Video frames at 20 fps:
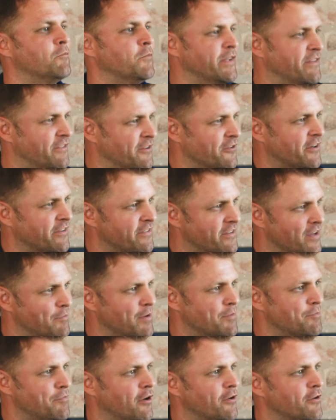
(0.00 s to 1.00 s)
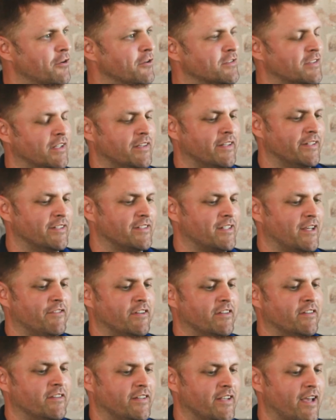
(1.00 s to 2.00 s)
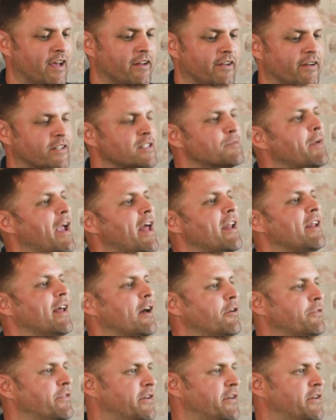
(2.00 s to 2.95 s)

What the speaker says: with their endemic partners that they just haven't yet expanded out